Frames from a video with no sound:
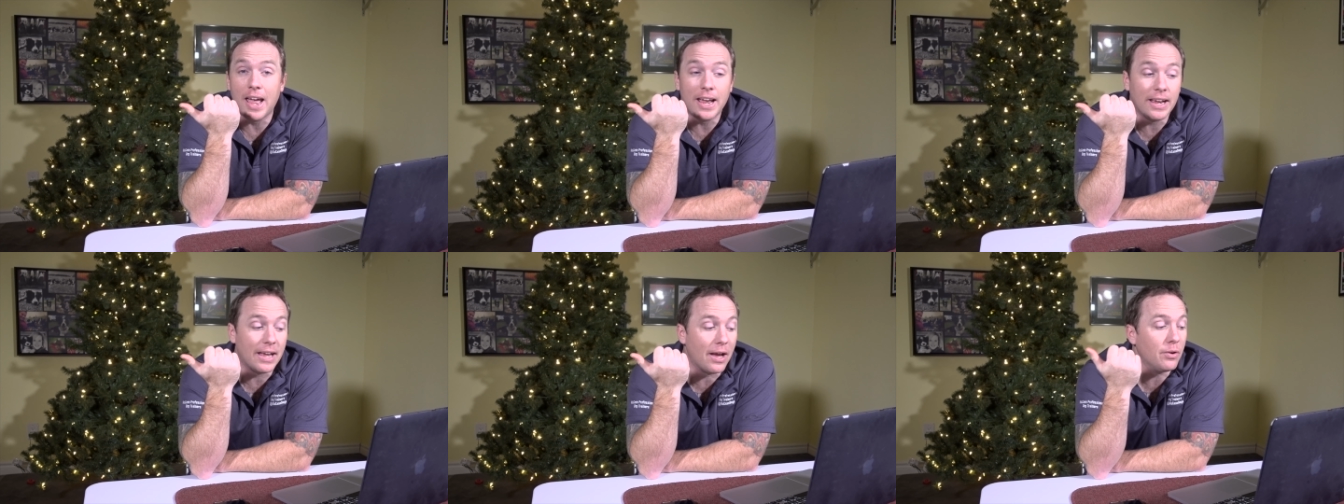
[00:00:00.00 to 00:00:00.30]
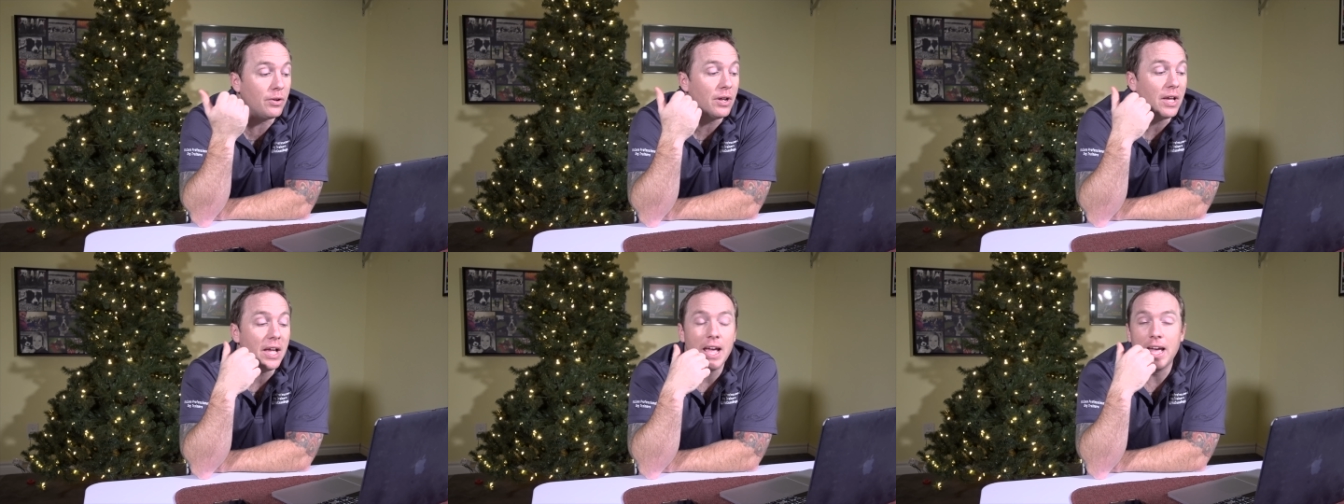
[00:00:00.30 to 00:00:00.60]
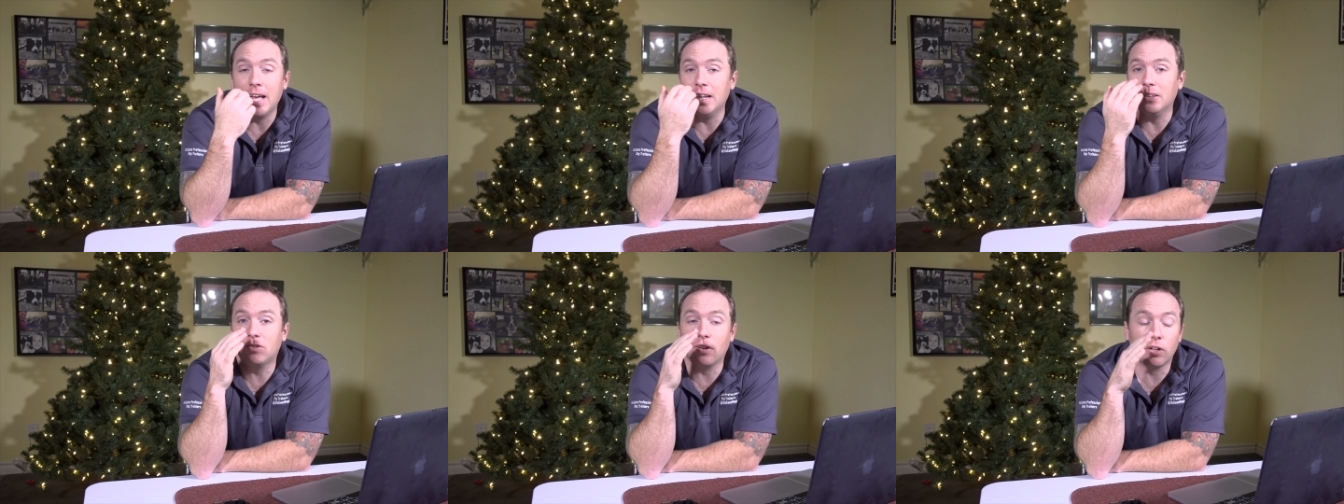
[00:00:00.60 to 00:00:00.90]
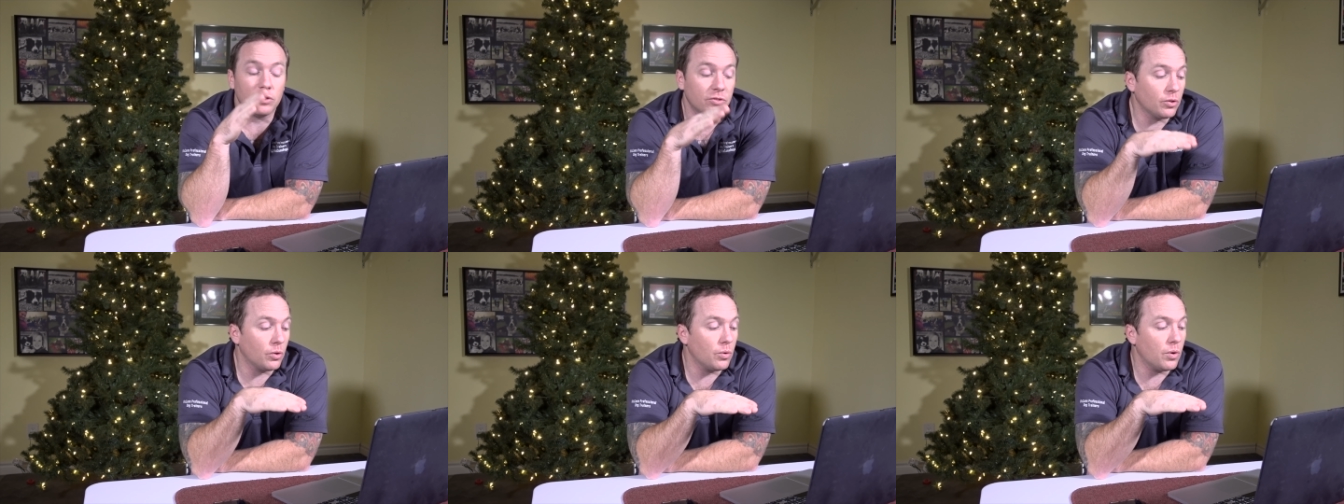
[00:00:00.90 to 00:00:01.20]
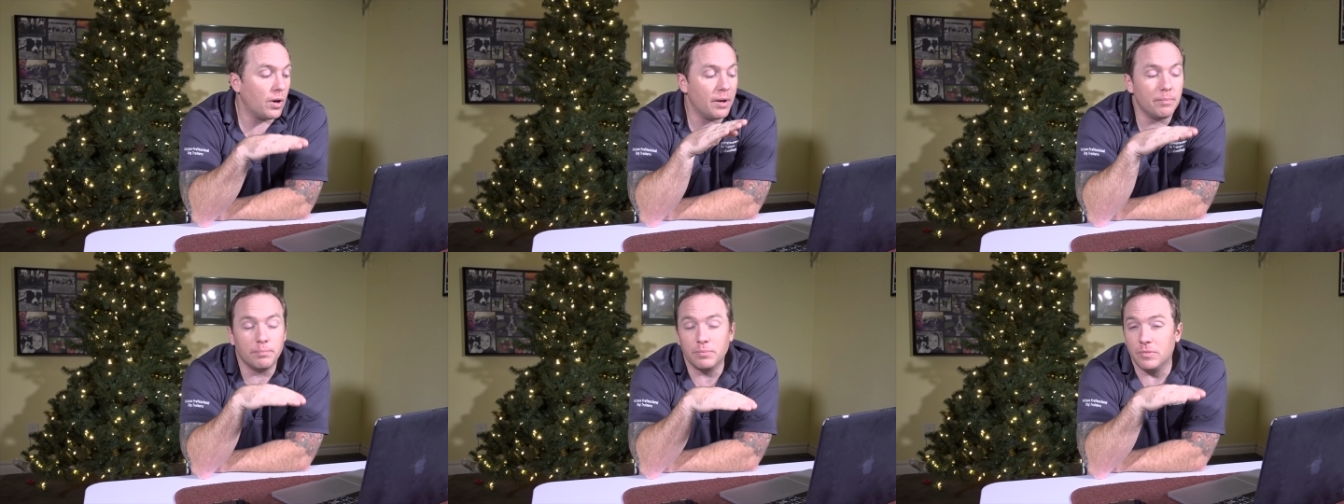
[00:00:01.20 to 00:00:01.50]
hang out, and it's
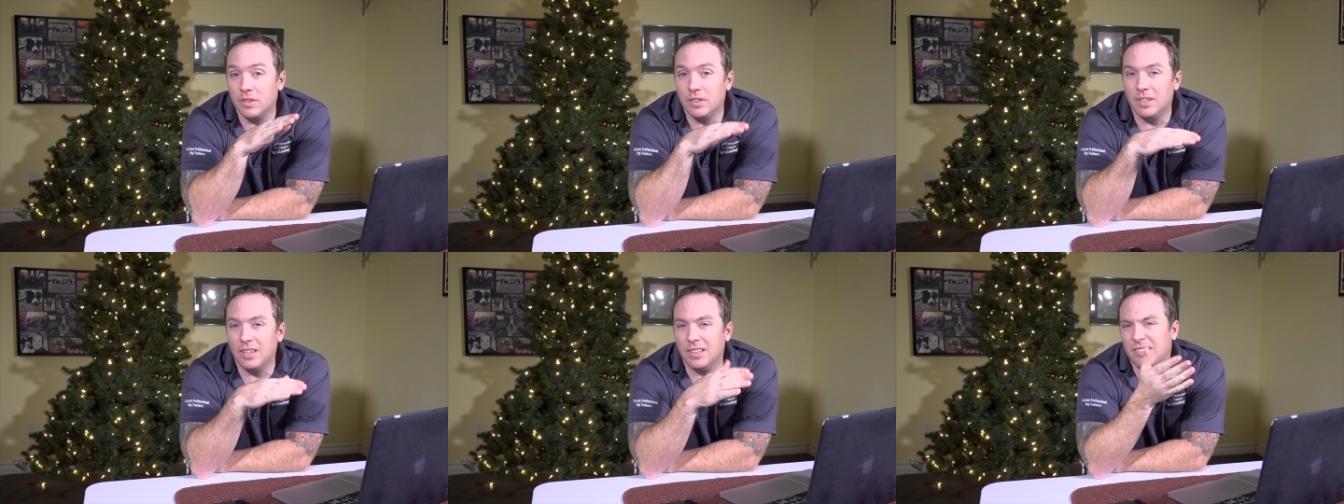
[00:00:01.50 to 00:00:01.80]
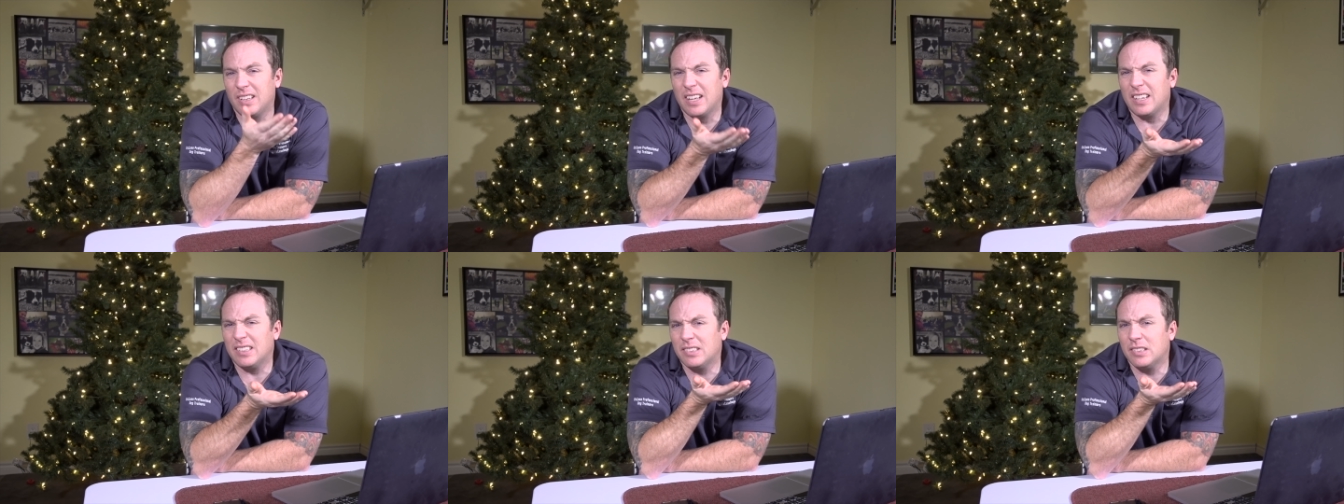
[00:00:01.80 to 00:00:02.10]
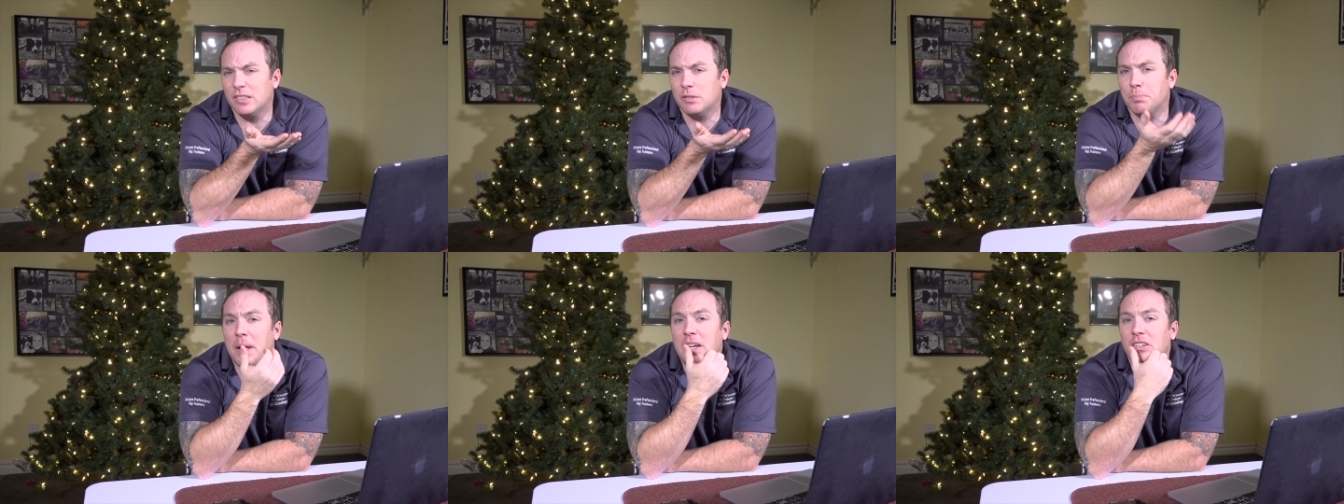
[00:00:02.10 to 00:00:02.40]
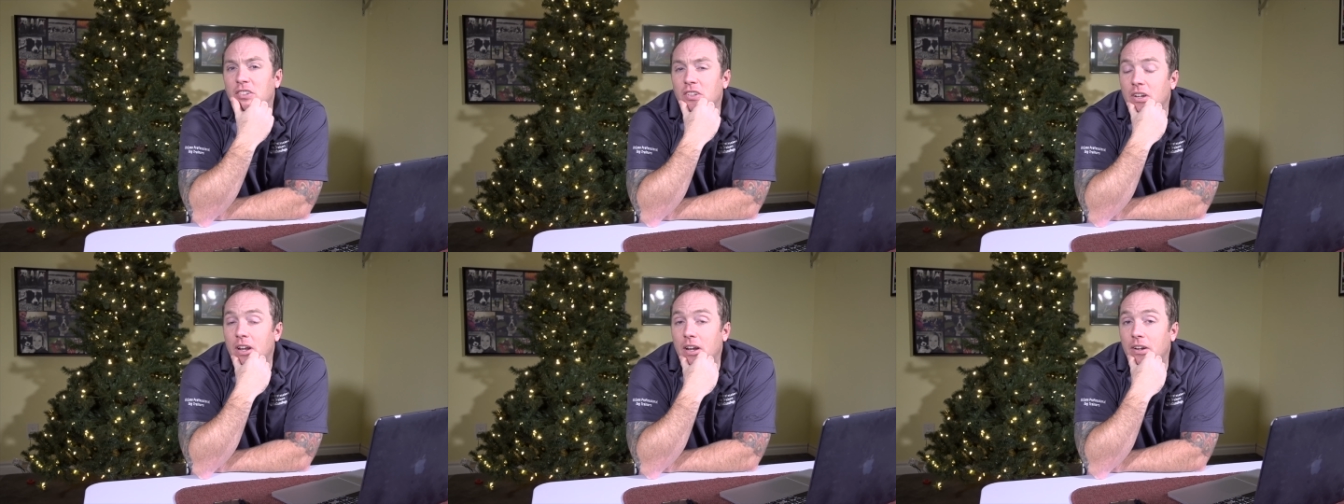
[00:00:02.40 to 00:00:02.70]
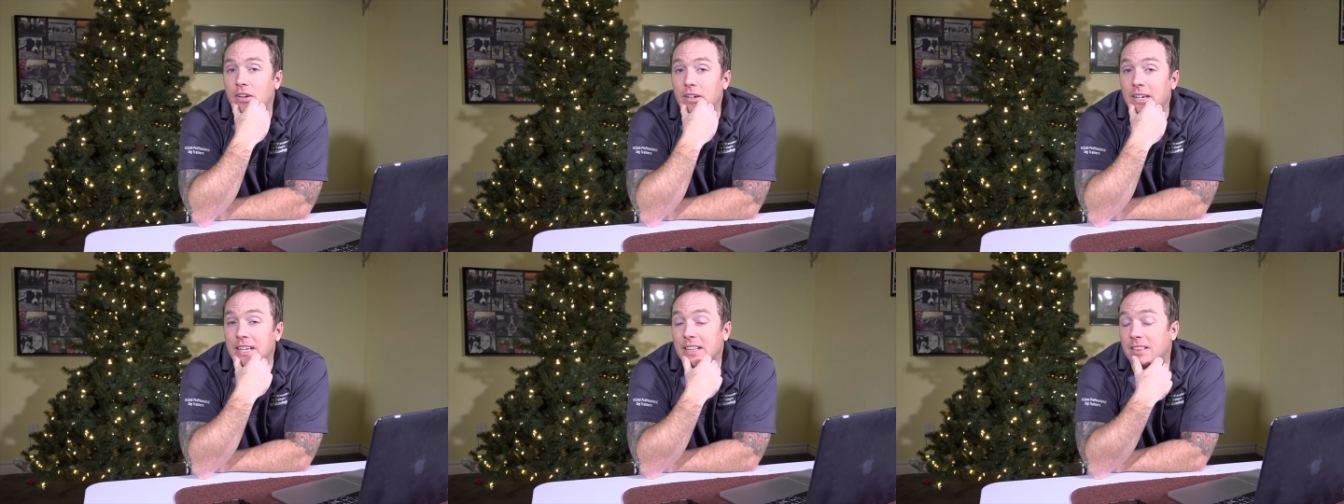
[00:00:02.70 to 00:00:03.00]
also it's like a suspension
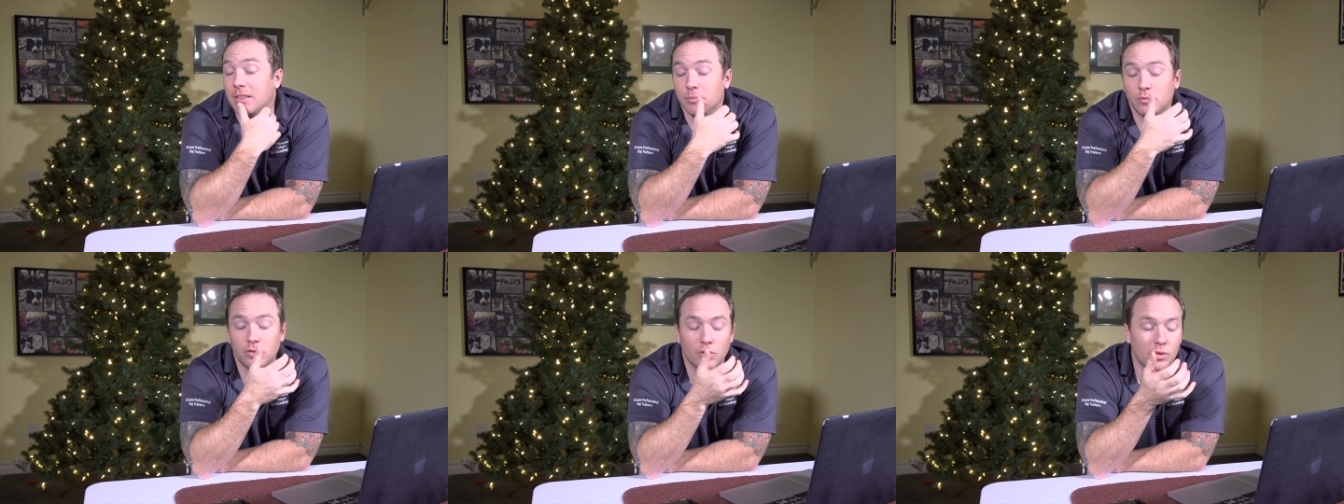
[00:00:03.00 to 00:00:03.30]
underneath them,